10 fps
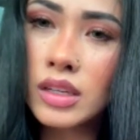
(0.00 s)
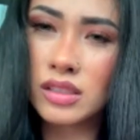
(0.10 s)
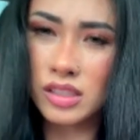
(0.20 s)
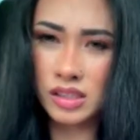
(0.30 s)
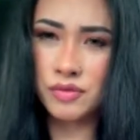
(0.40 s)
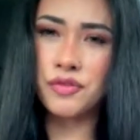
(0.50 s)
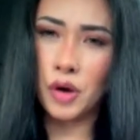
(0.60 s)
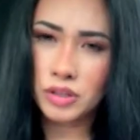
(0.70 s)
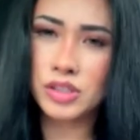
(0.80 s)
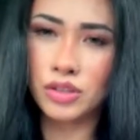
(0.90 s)
just
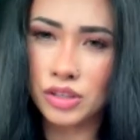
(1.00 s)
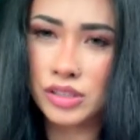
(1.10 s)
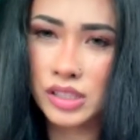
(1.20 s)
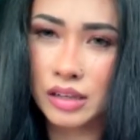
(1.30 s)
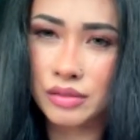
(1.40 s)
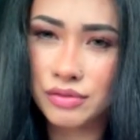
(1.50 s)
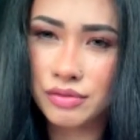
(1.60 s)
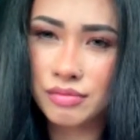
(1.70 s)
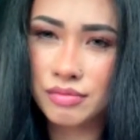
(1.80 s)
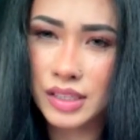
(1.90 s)
focus on yourself,
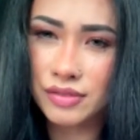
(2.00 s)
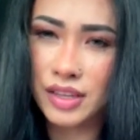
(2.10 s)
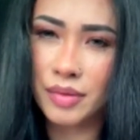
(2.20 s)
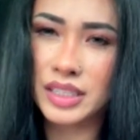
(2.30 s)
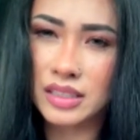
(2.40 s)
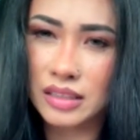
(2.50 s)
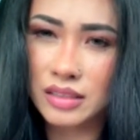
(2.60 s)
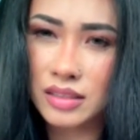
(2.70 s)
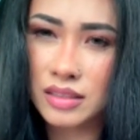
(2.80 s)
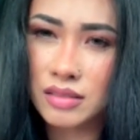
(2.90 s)
if that makes sense.